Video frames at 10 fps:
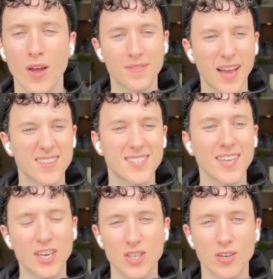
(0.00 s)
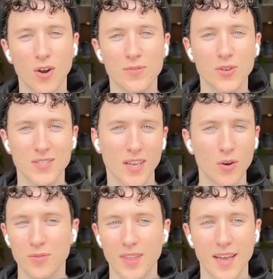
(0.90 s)
that section of
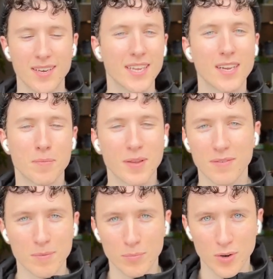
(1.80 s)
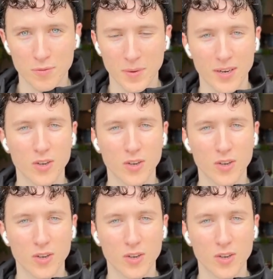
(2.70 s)
yourself that needed a bit of improvement.